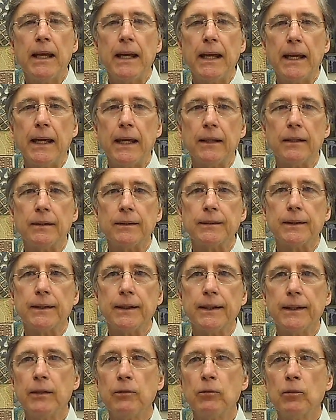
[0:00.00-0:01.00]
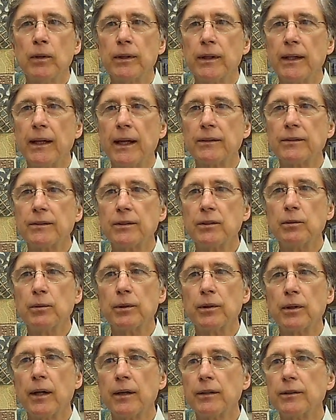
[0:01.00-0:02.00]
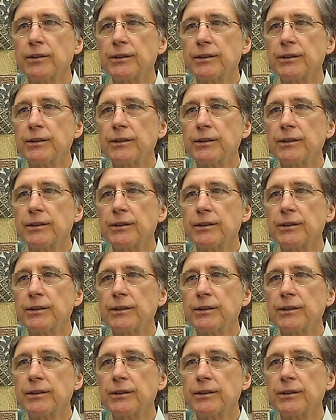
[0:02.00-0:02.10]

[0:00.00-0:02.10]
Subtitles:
and anyone that has to do with art,